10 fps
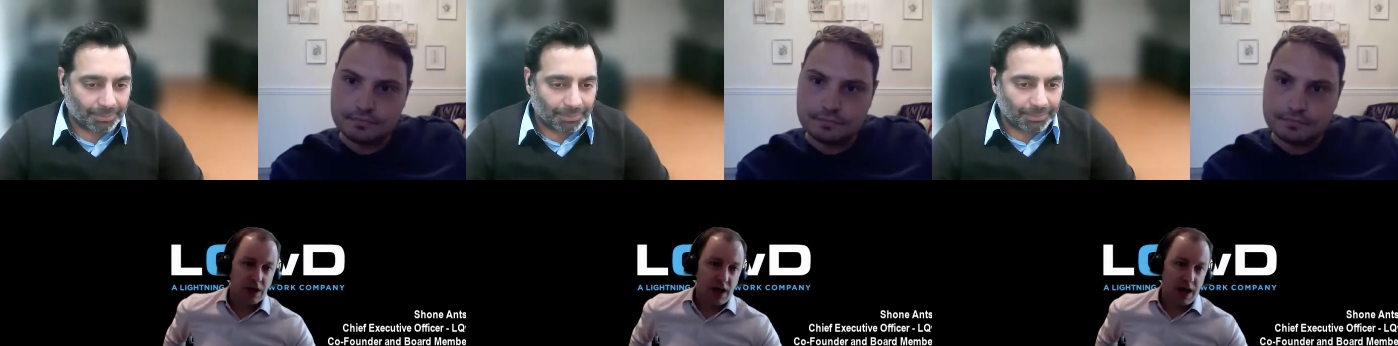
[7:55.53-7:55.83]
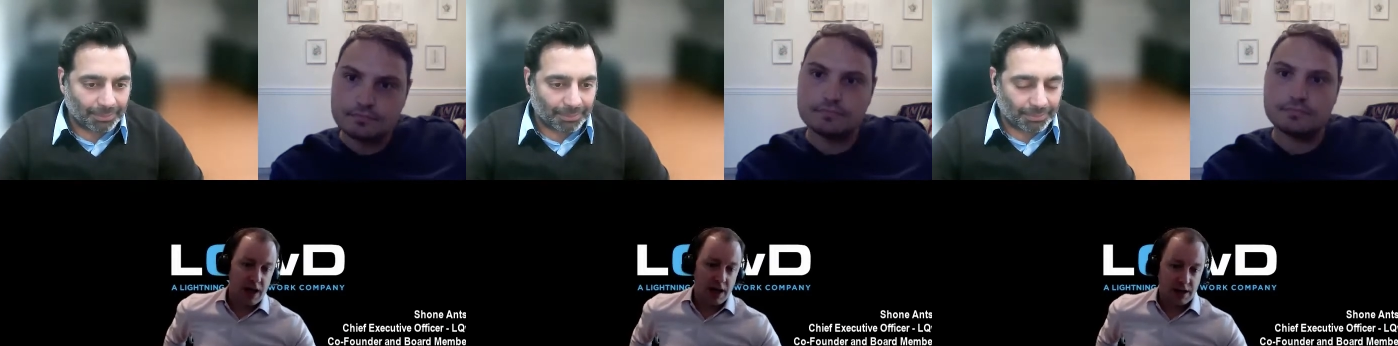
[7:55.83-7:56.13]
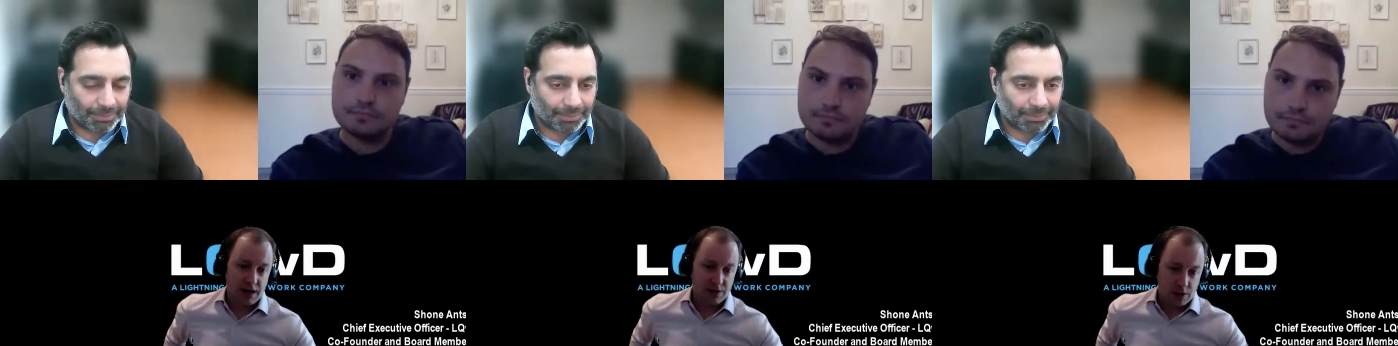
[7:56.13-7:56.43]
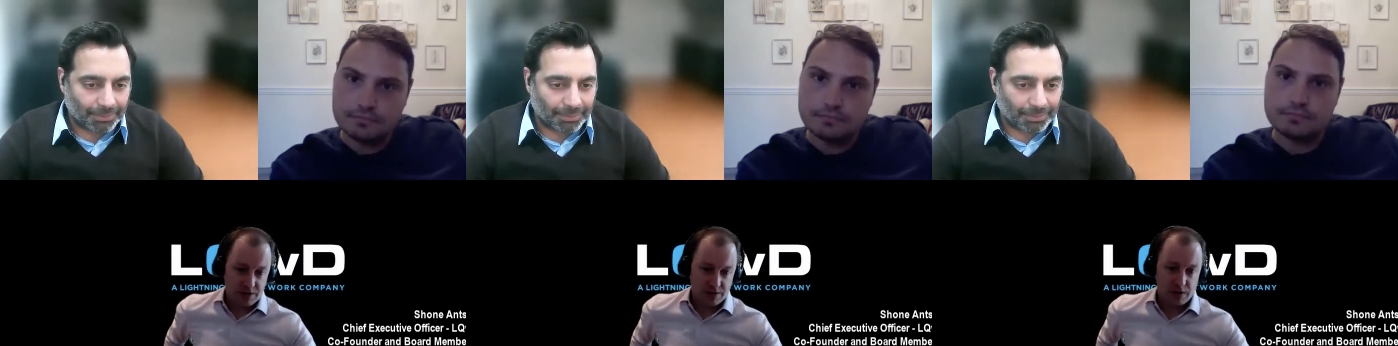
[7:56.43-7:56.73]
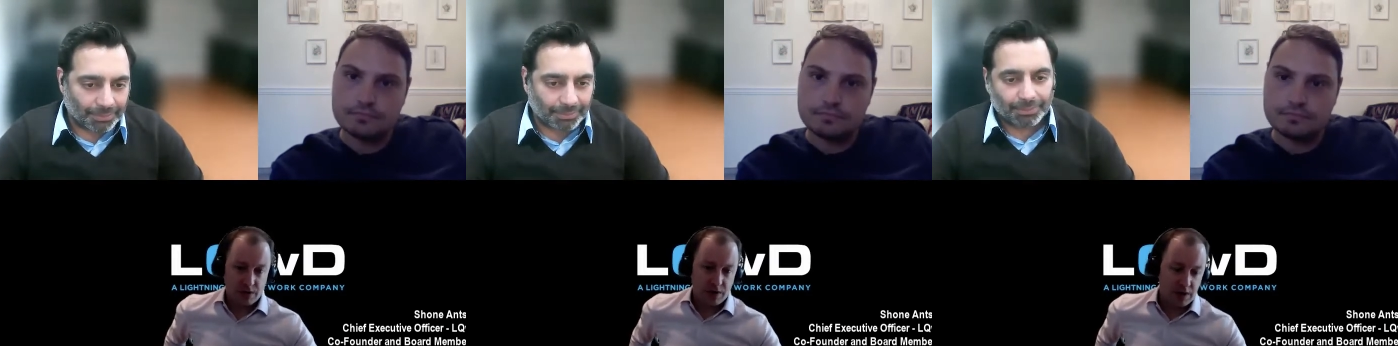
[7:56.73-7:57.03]
Speaker 1: and in terms of, uh,
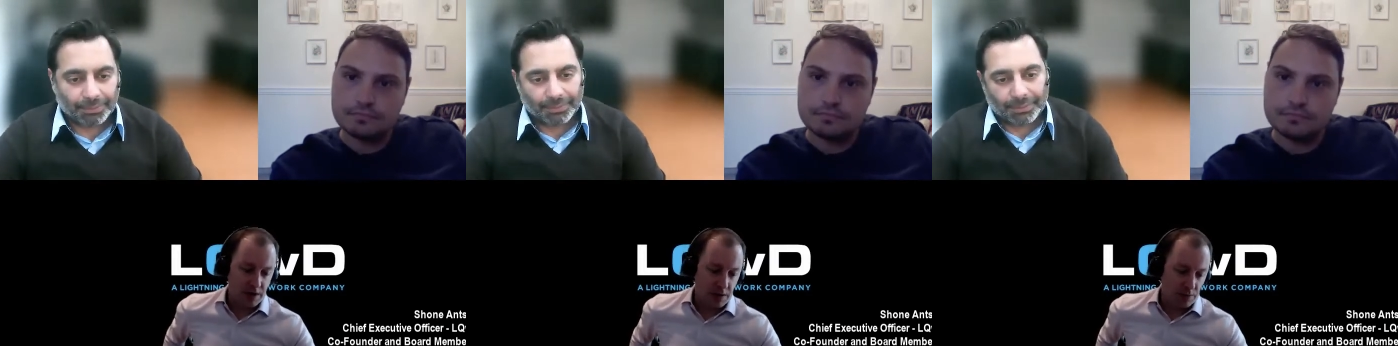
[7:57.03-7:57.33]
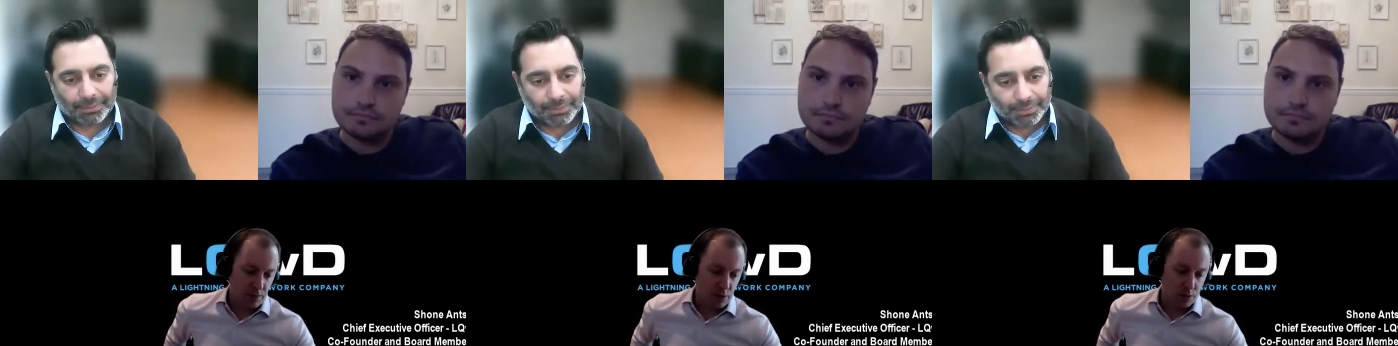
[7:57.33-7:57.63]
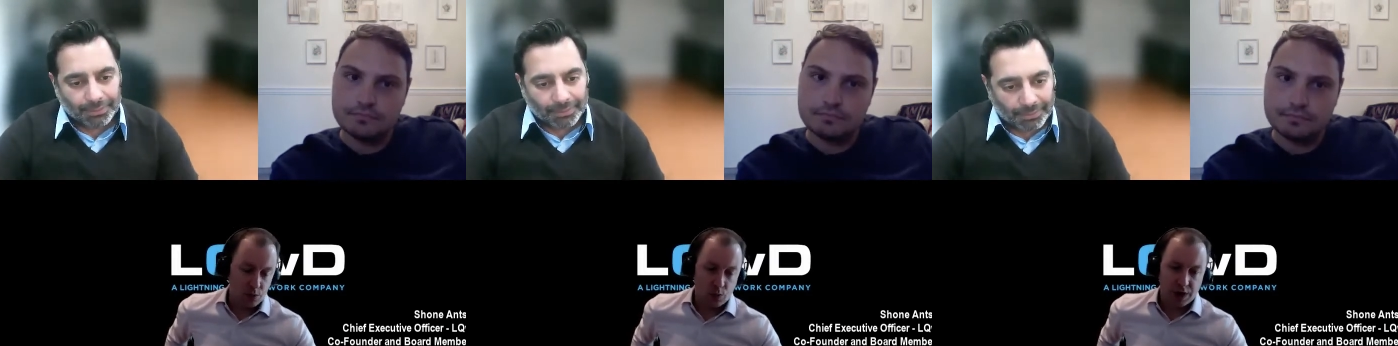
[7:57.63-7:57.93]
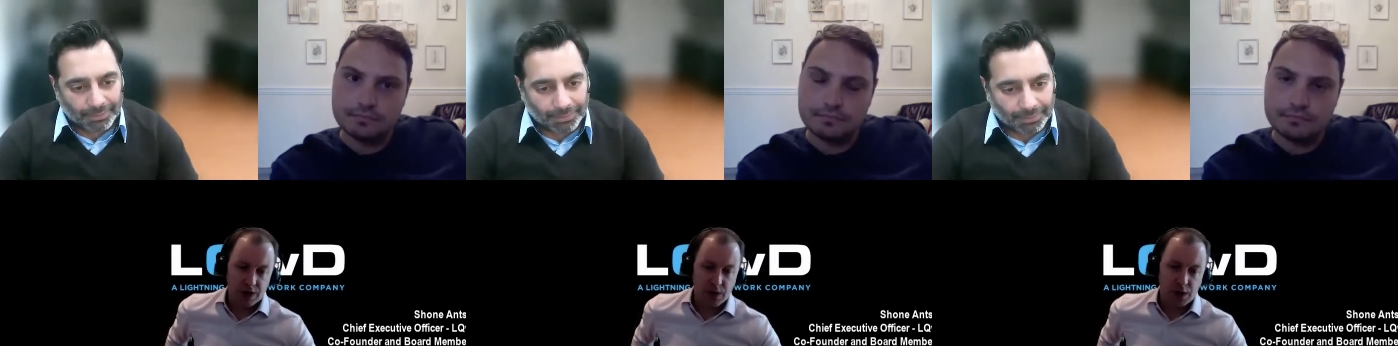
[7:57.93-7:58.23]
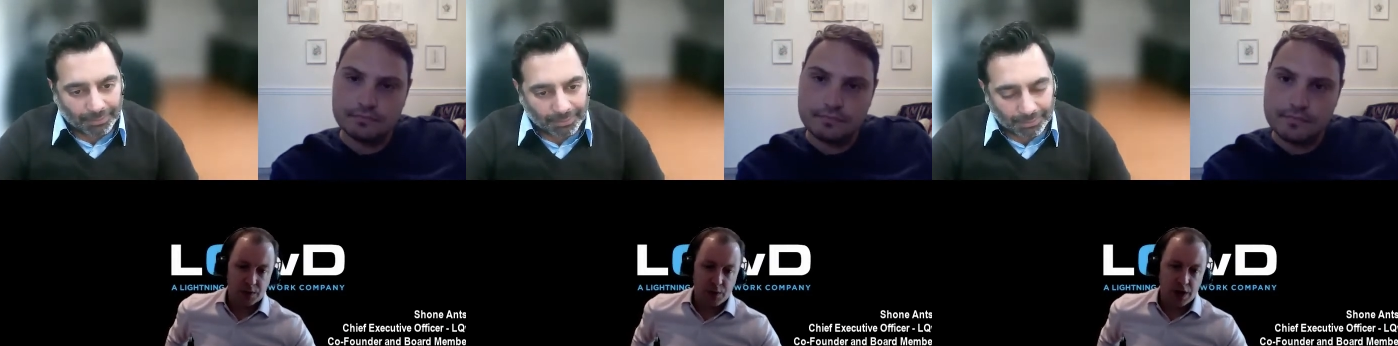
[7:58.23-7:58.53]
and, and they're working the public
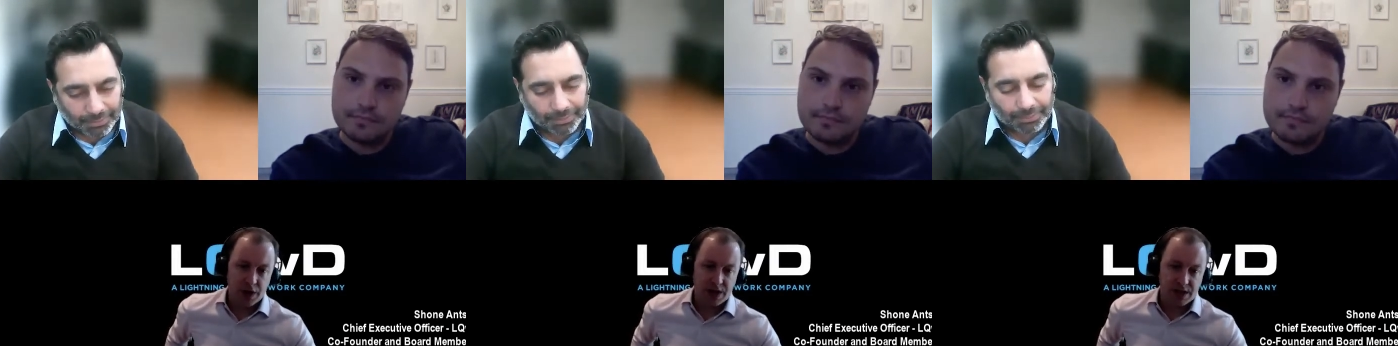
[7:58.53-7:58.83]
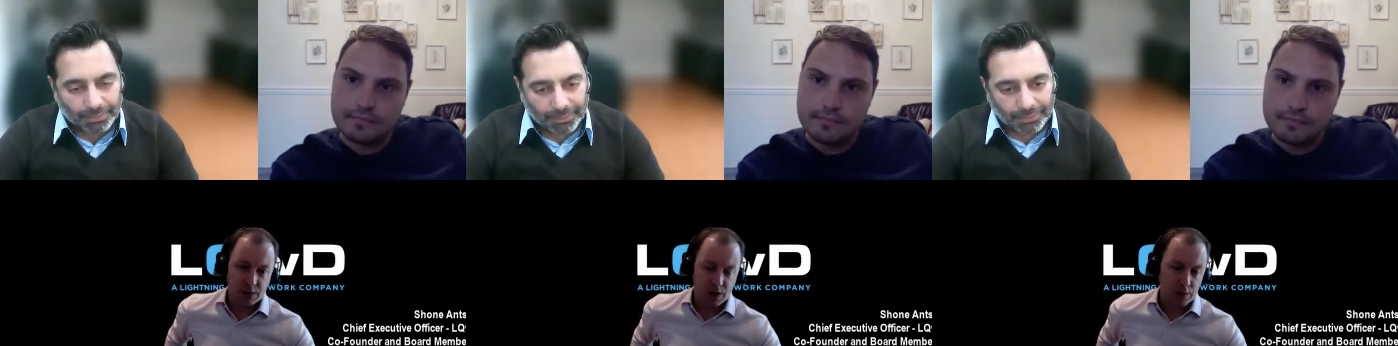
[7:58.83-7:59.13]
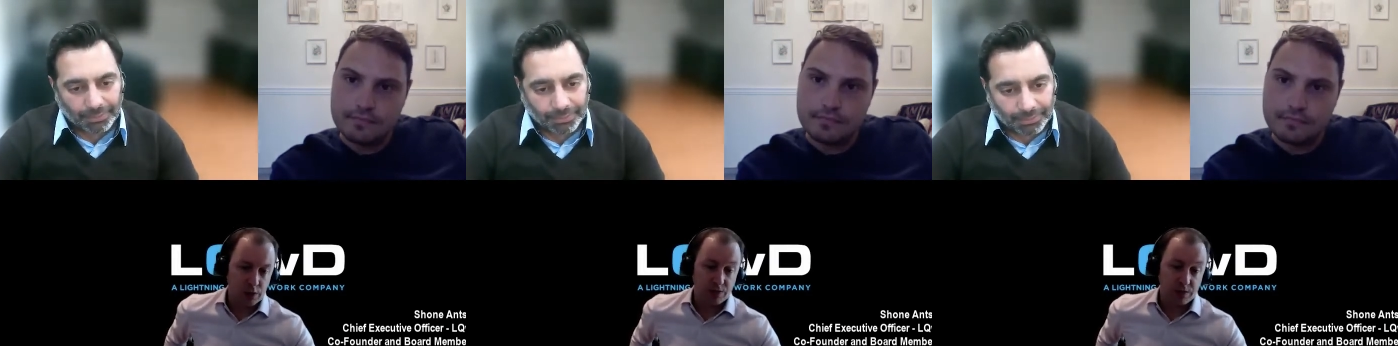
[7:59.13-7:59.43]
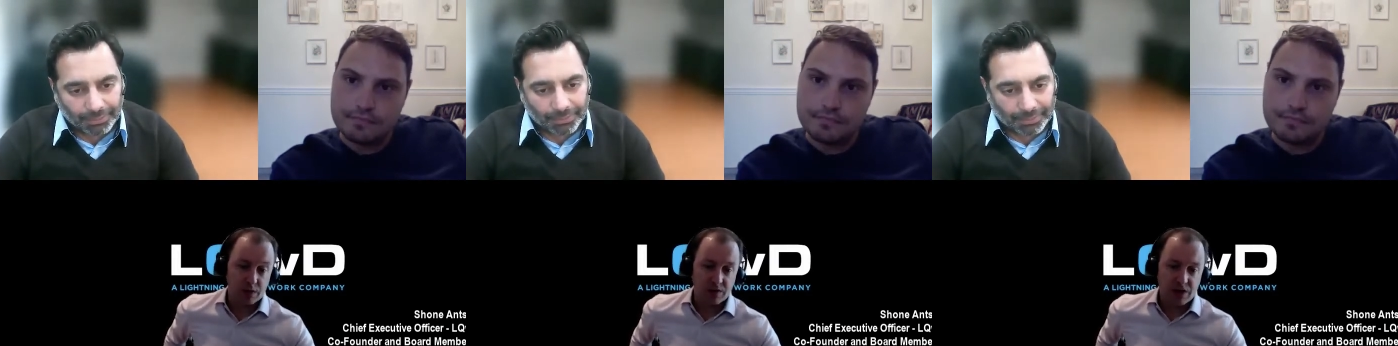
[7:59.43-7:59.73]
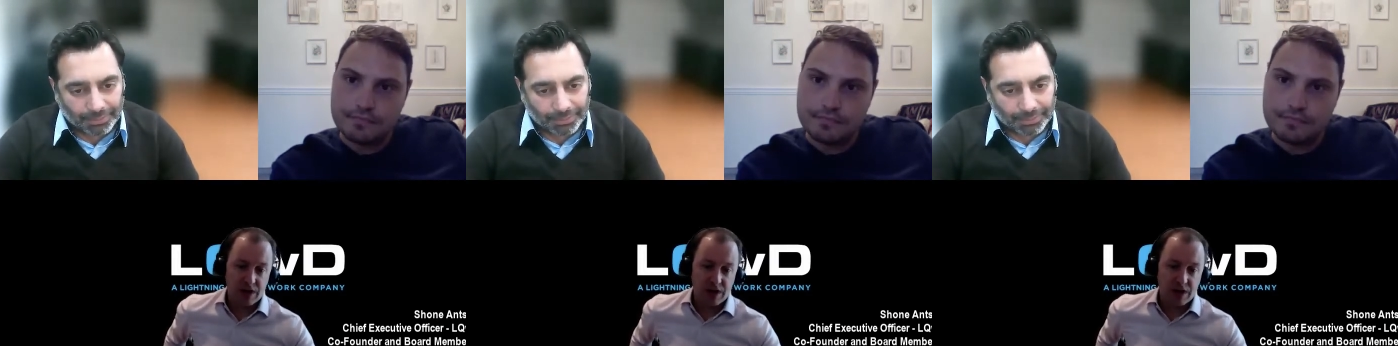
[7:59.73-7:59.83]
markets and we were both, you know, very